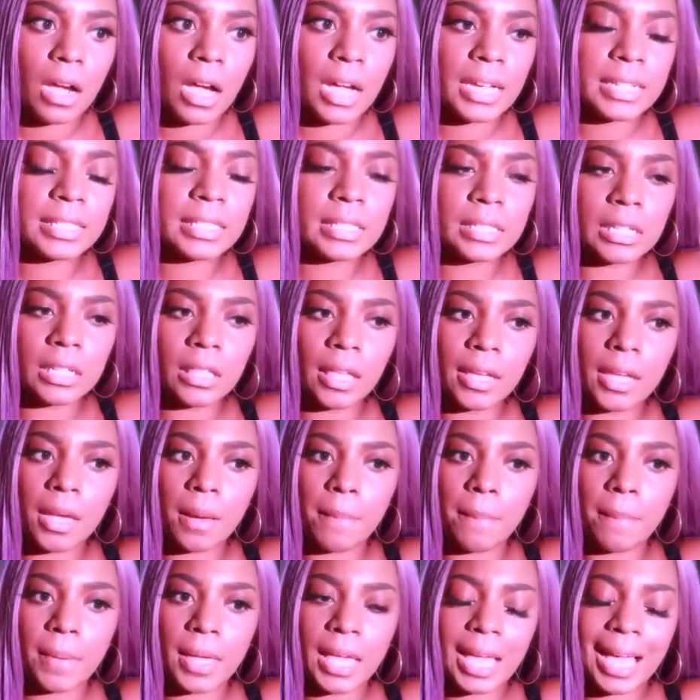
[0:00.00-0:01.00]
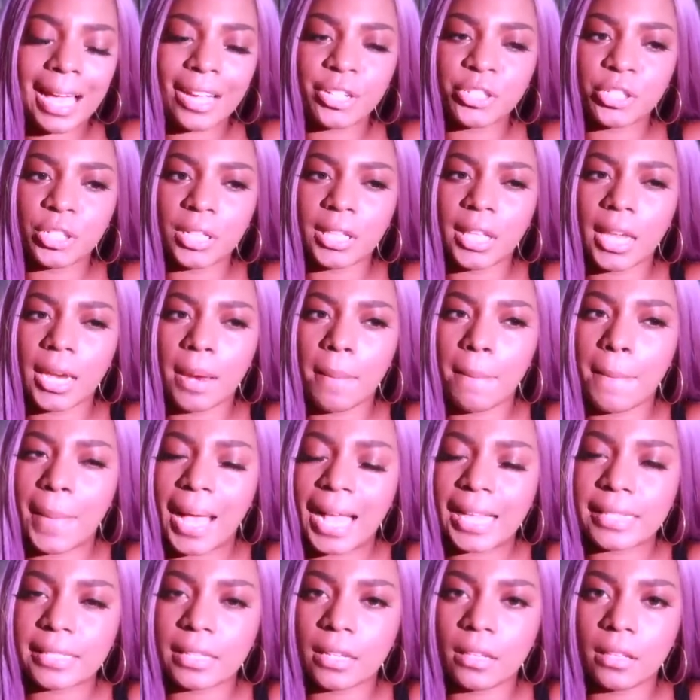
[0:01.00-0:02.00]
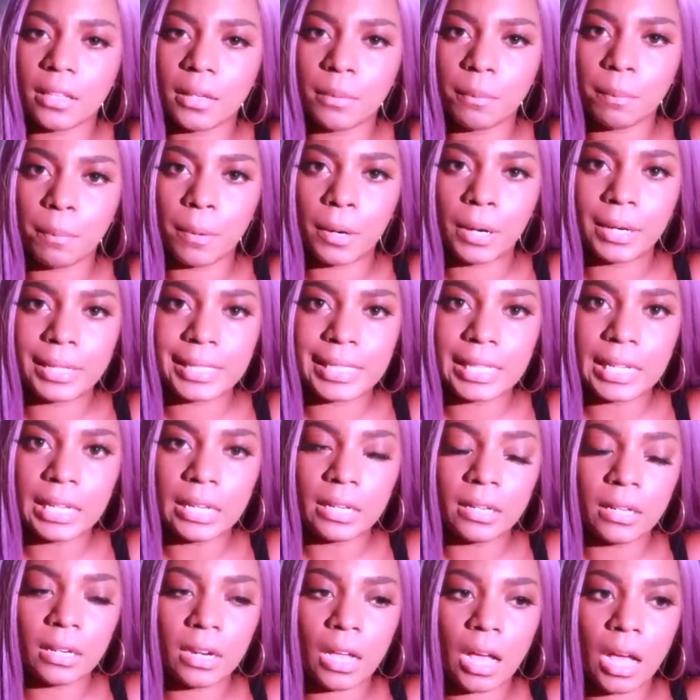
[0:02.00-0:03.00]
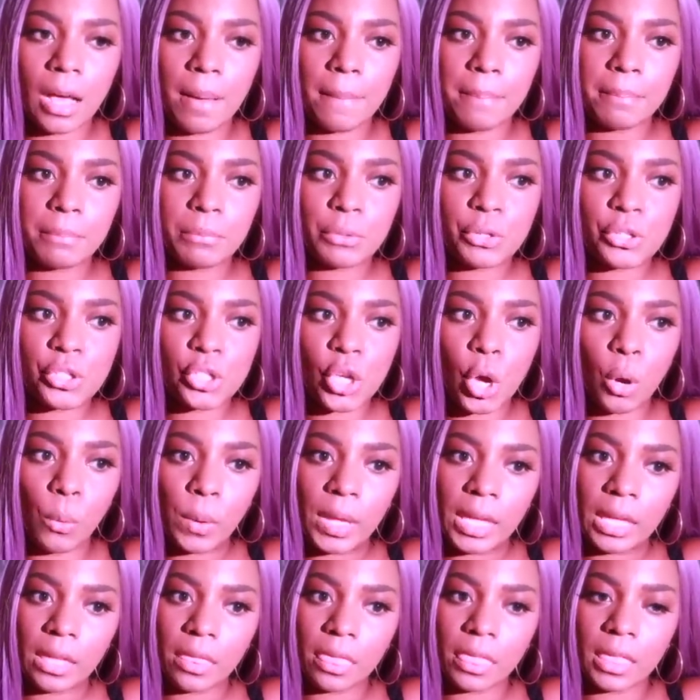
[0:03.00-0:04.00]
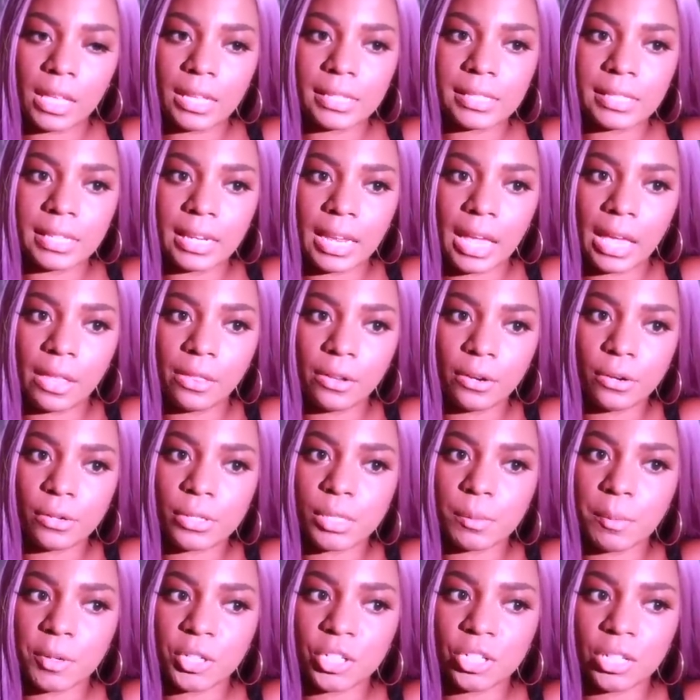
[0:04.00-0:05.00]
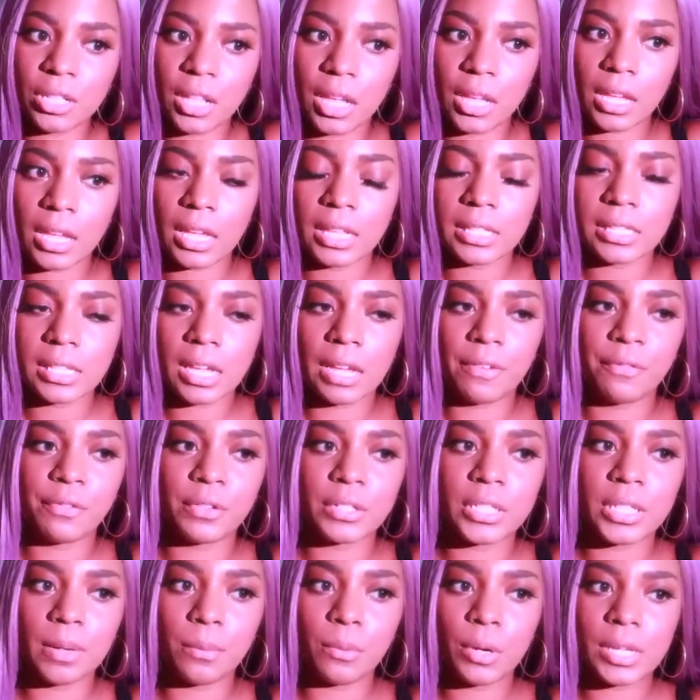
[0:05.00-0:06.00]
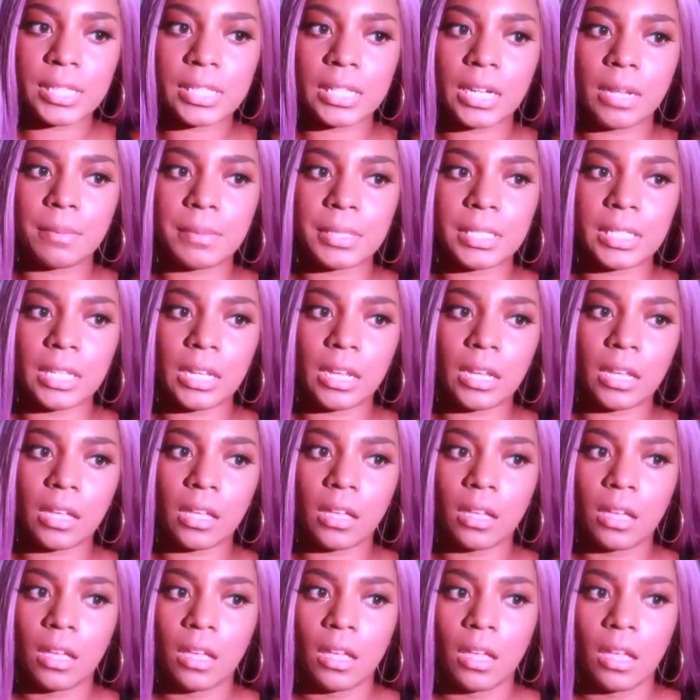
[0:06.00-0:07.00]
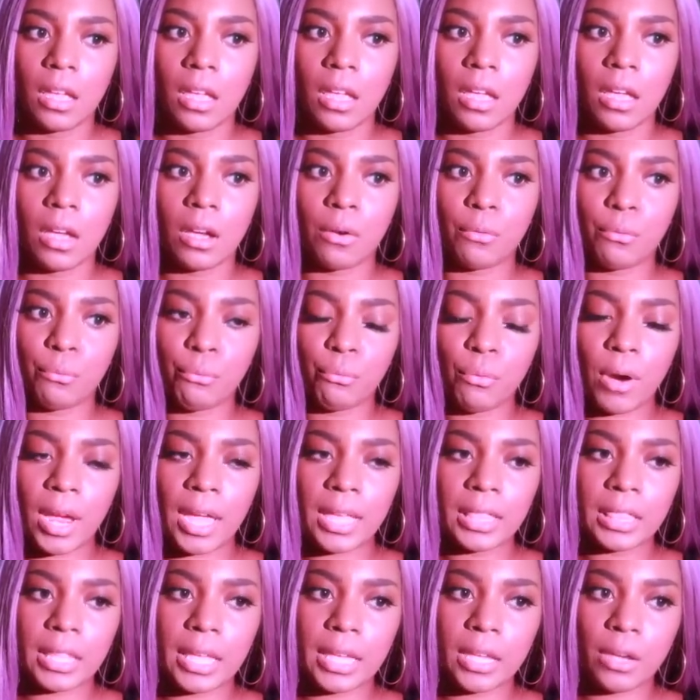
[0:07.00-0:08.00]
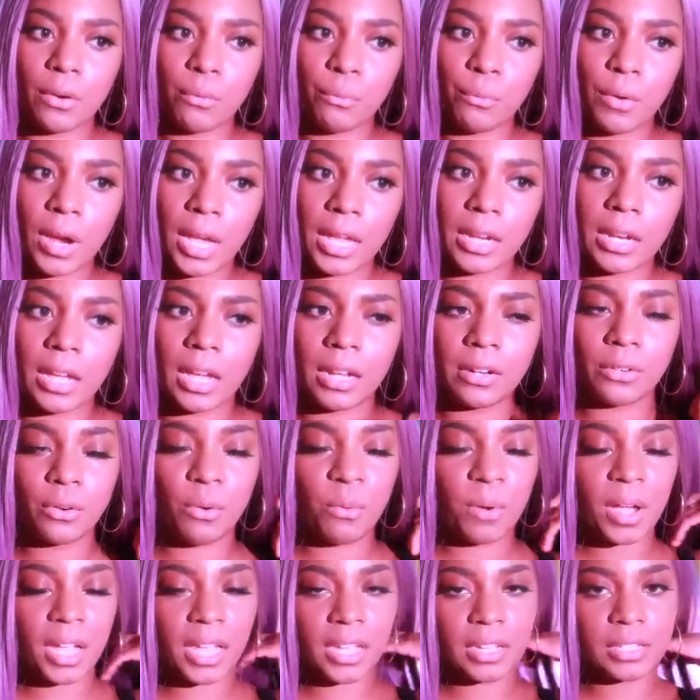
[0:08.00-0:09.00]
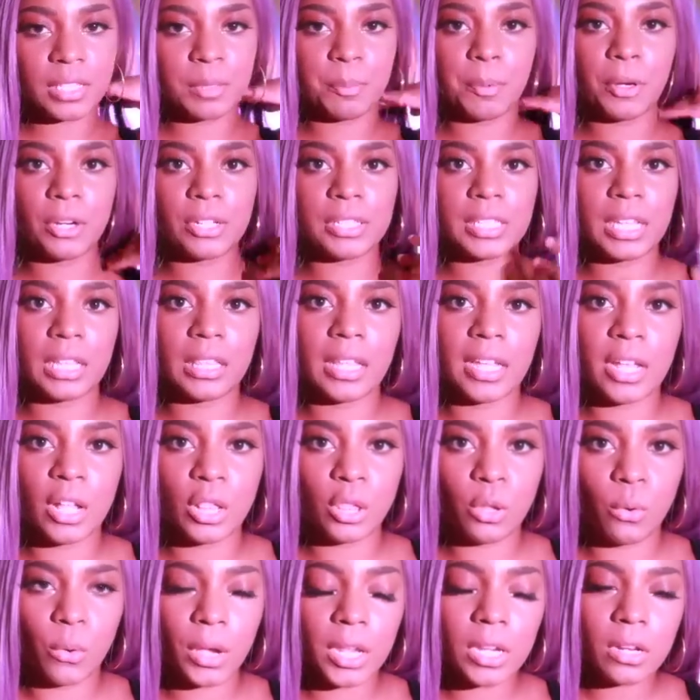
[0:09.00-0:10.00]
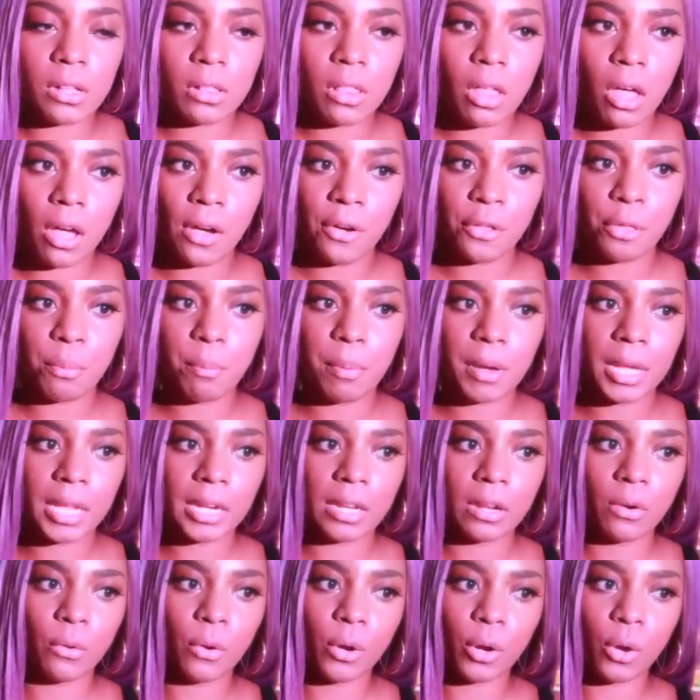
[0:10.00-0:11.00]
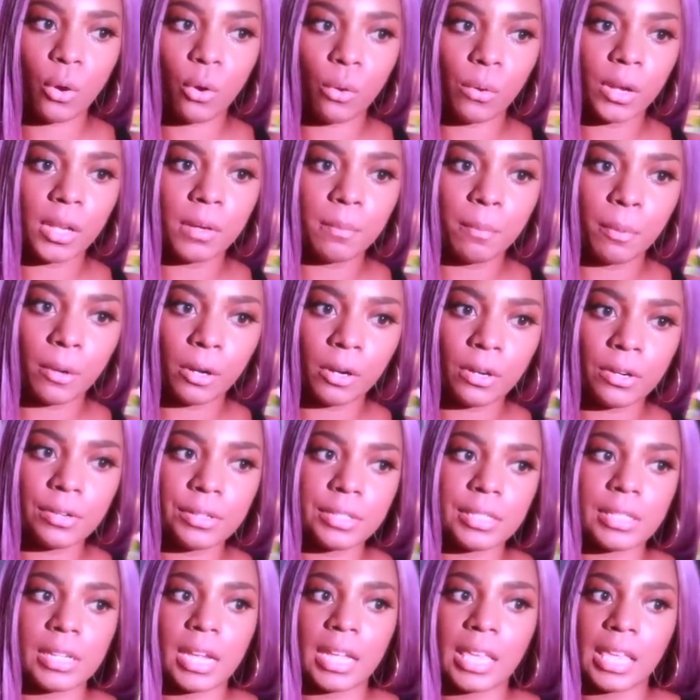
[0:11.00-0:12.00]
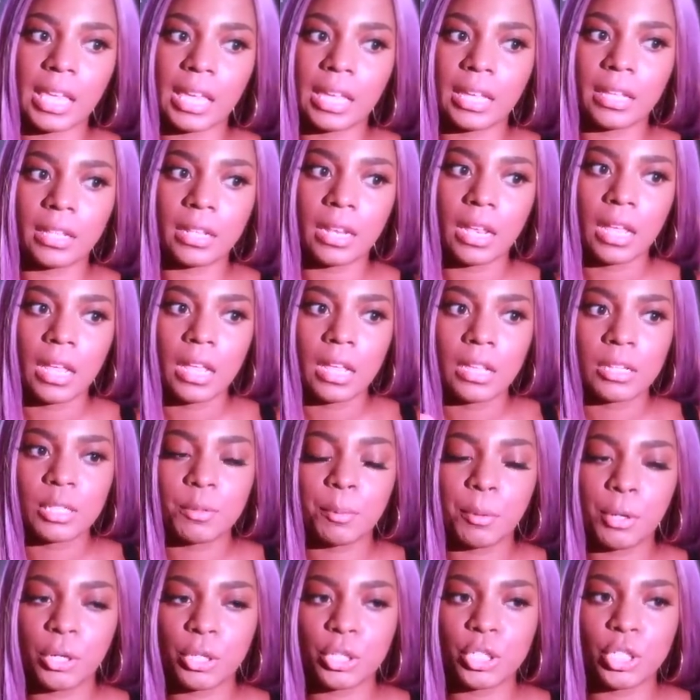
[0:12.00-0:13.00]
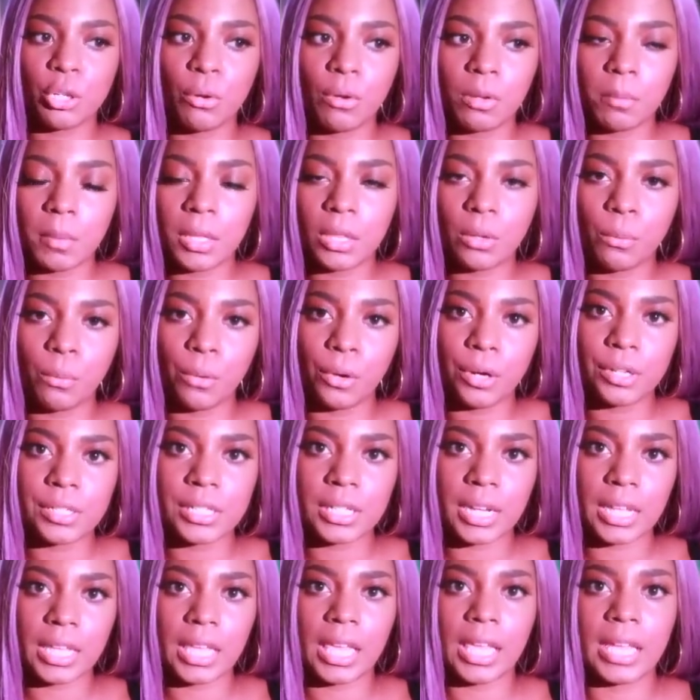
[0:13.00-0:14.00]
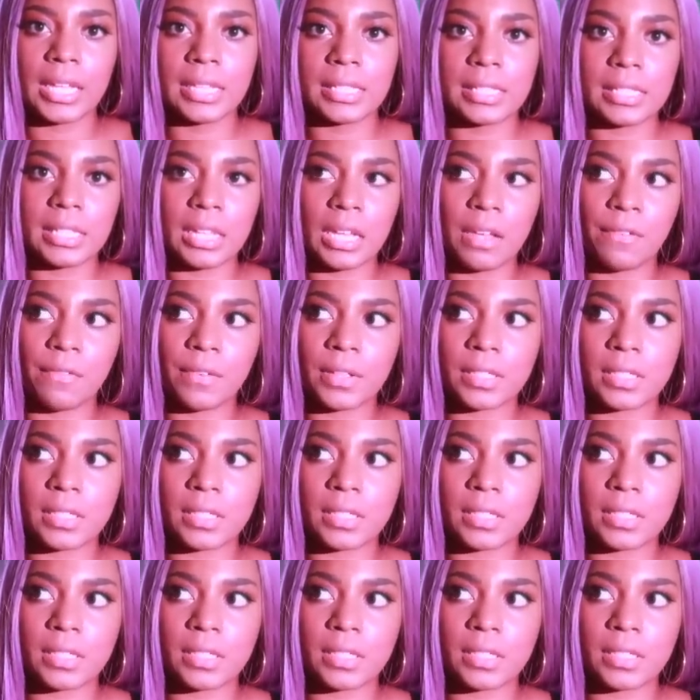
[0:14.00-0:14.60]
I see like a actually like a masculine person um, sewing things together, especially like it's, uh, for some reason I'm seeing red like a red i don't know why spirit said like a loin cloth, but or a coin purse i can't spirit is showing me the words and i can't see if